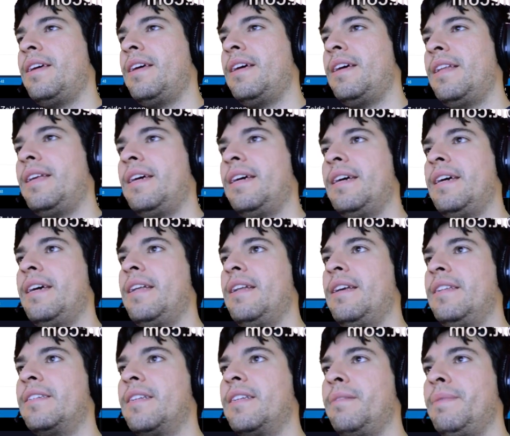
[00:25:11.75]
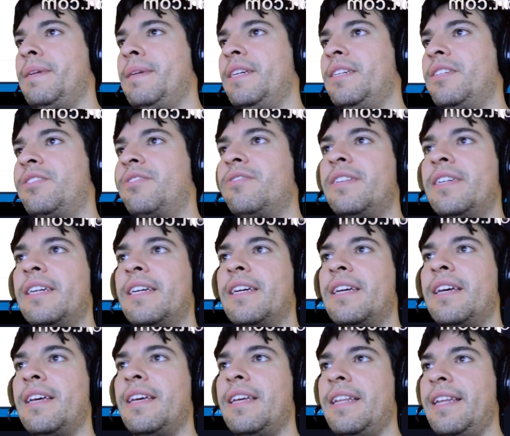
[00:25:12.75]
and then it's going to be a
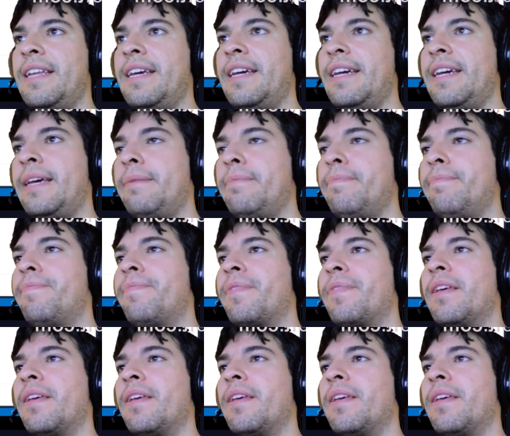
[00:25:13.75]
string name.